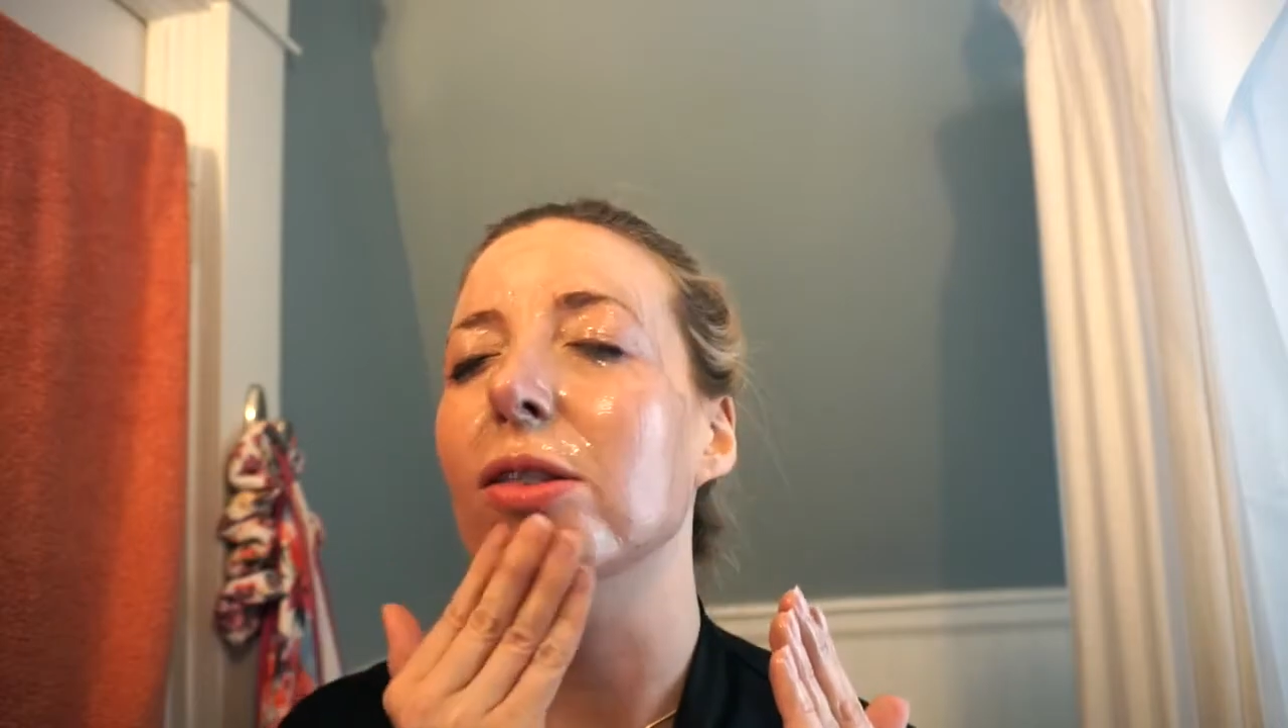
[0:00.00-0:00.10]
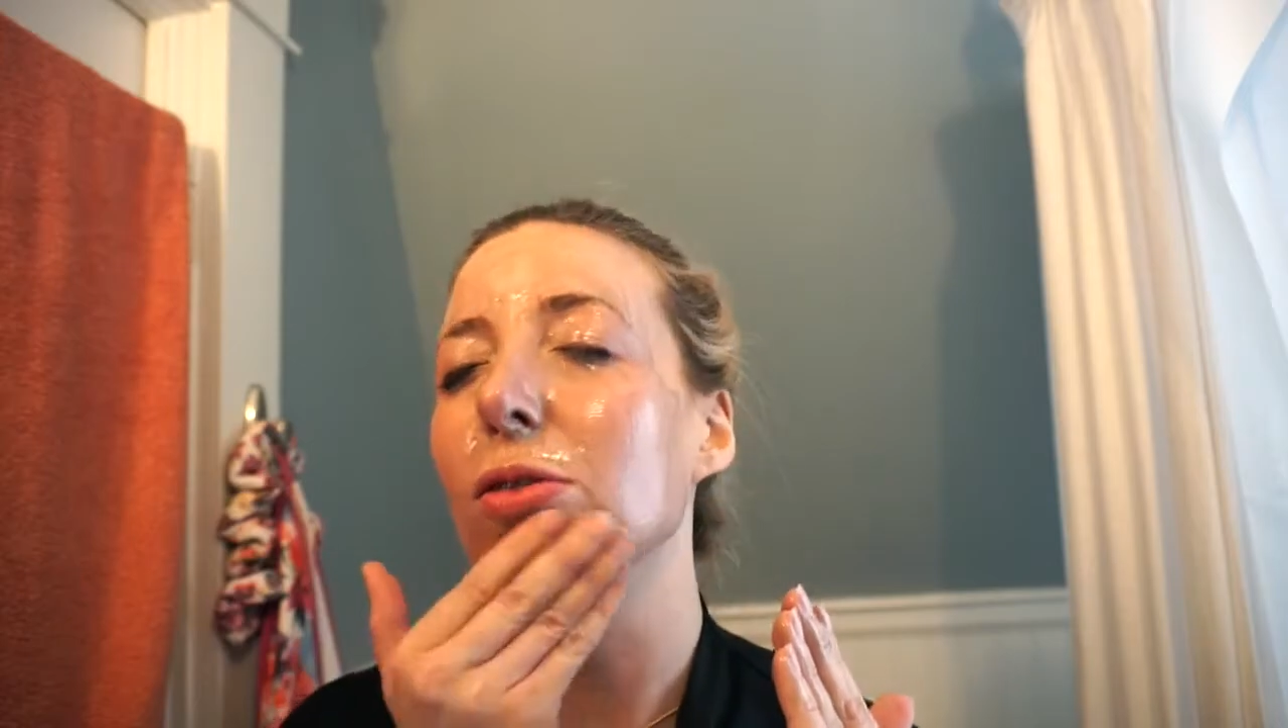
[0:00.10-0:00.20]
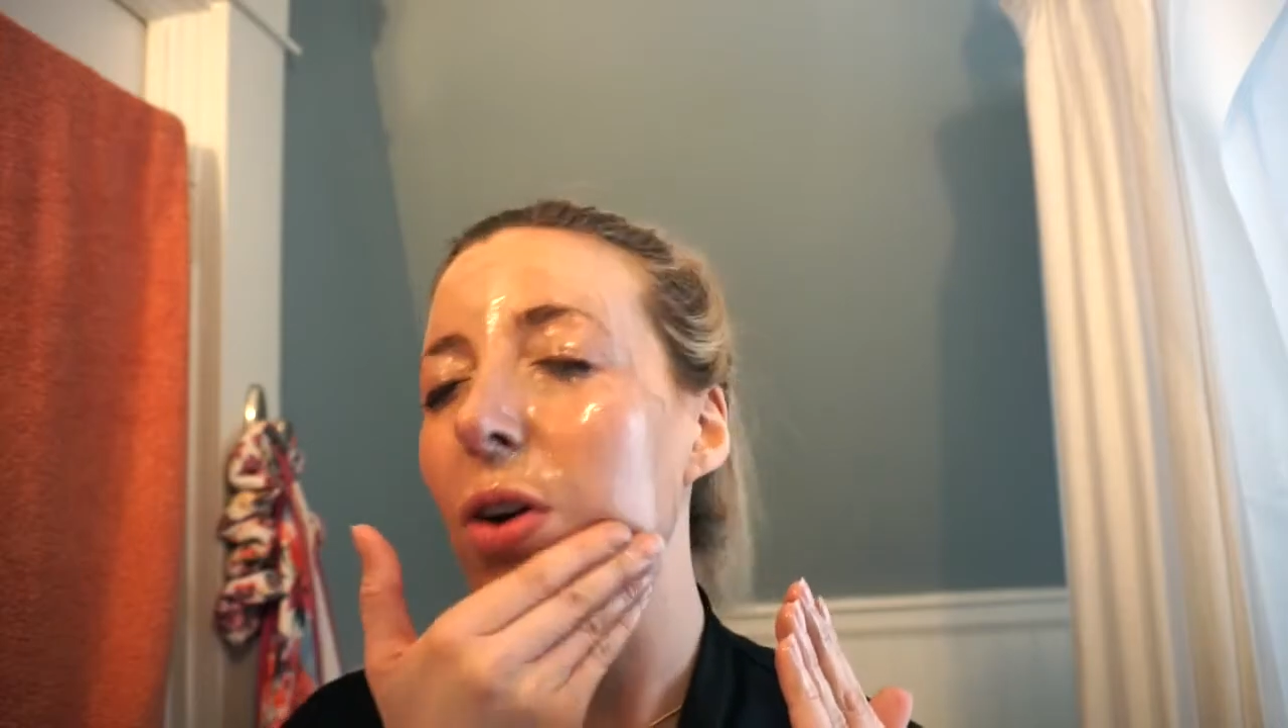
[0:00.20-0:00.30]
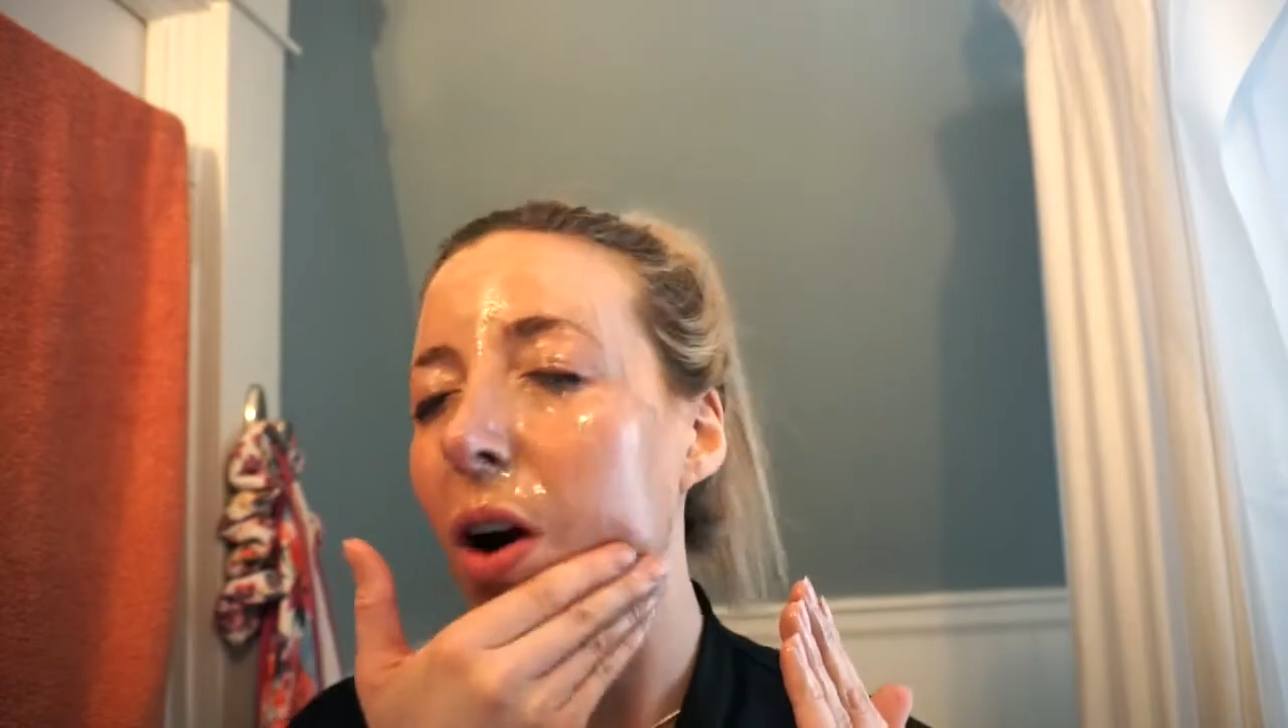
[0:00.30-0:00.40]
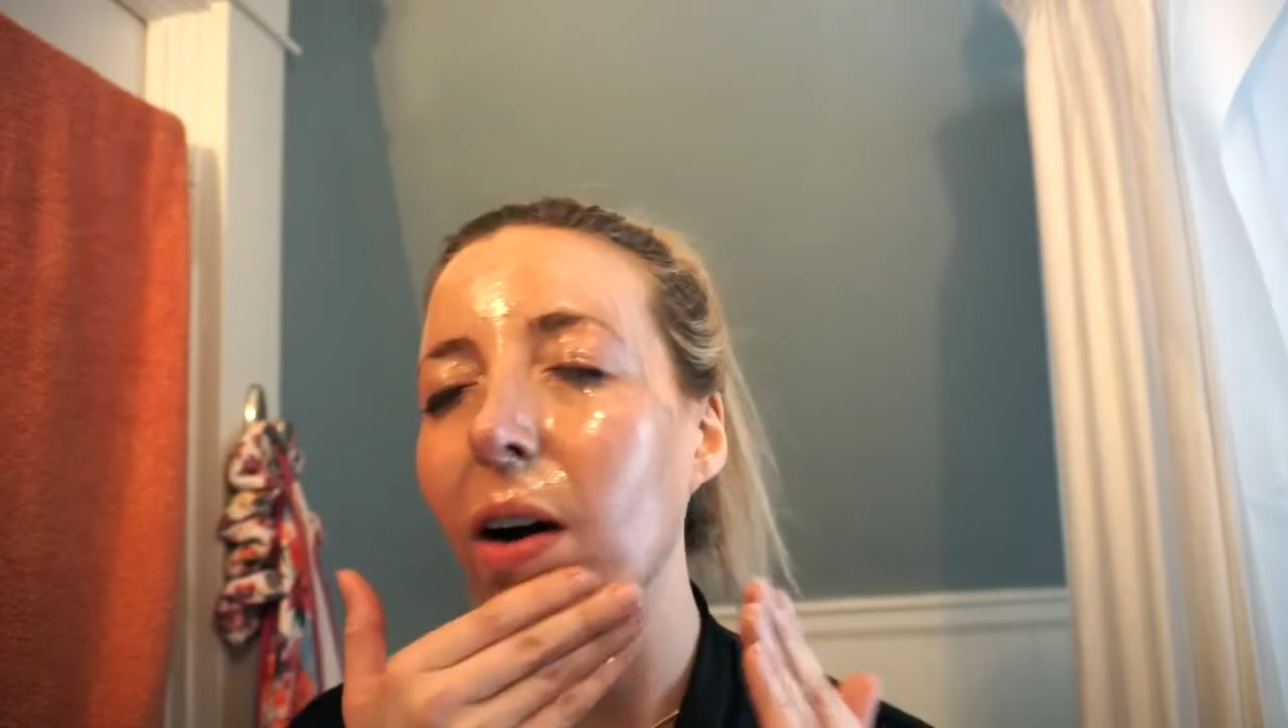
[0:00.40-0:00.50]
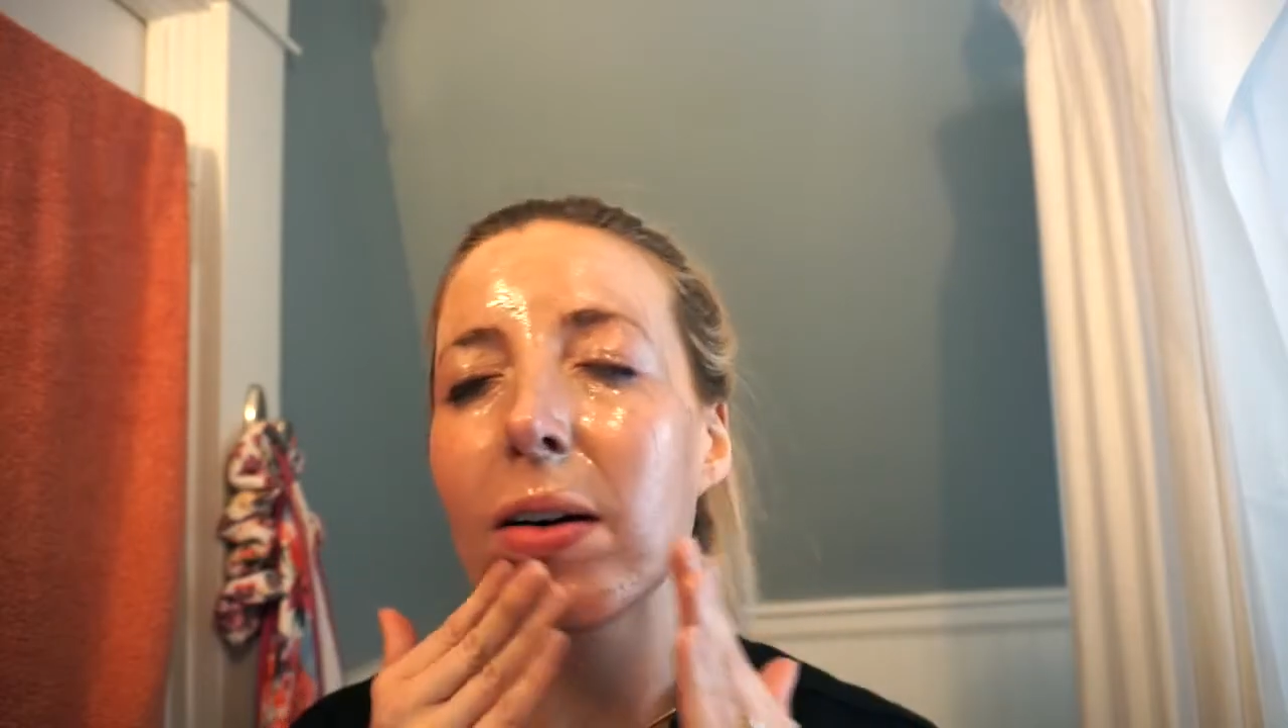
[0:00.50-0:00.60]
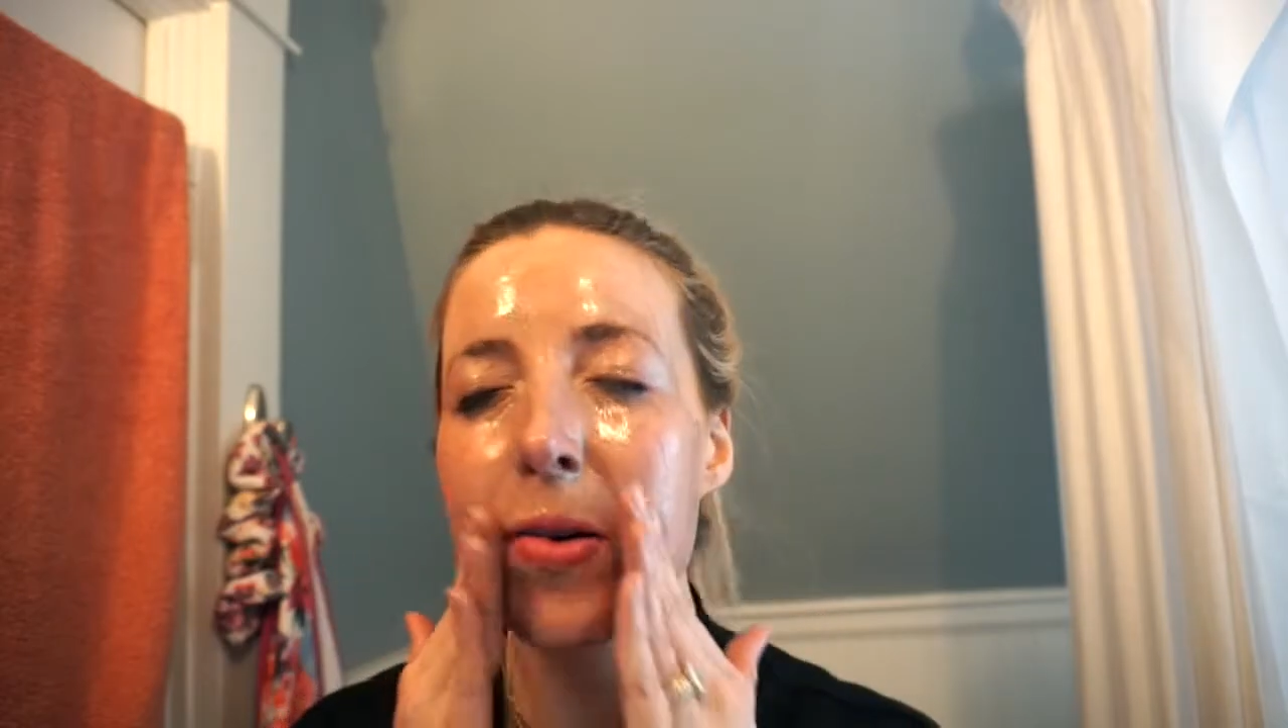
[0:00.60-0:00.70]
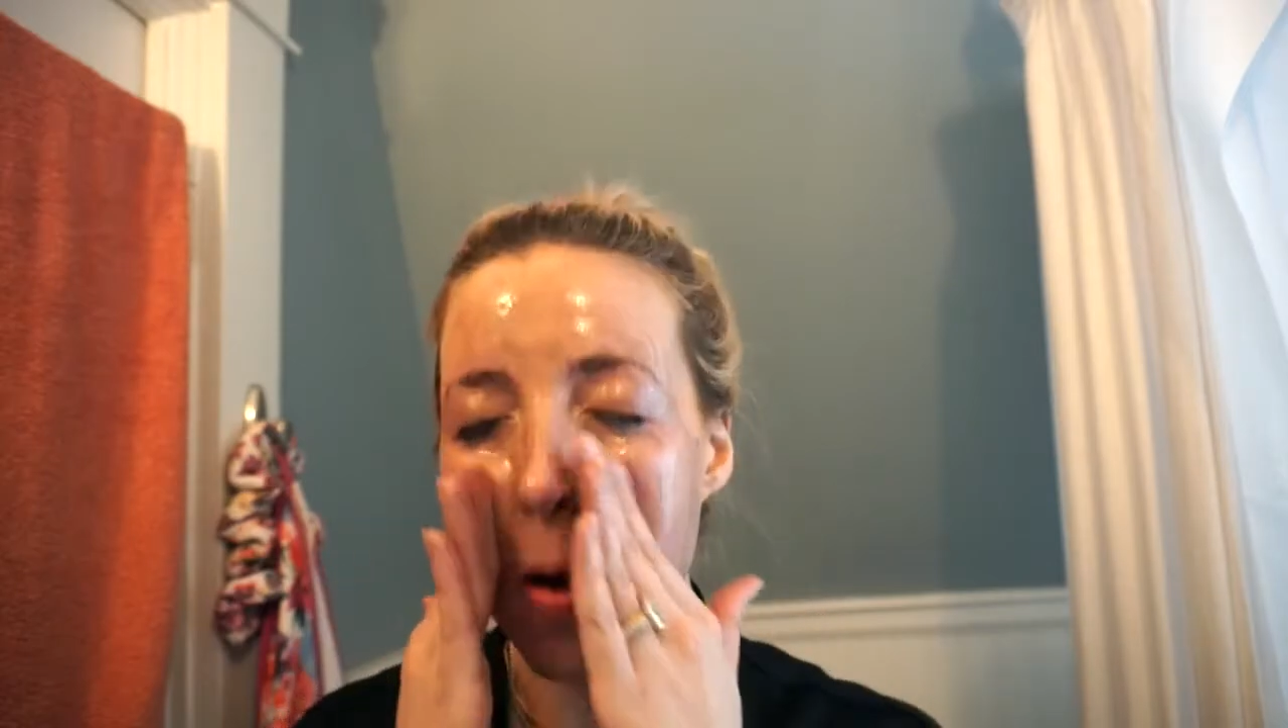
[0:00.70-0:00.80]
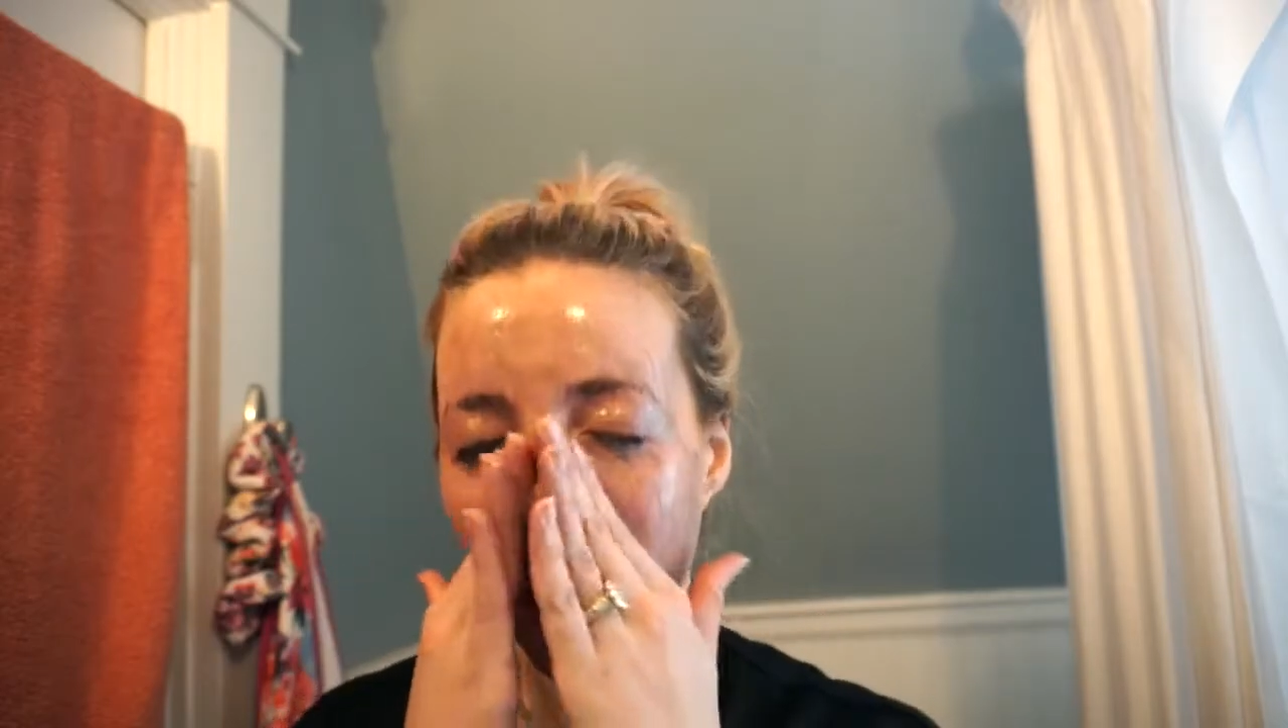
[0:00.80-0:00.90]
strong.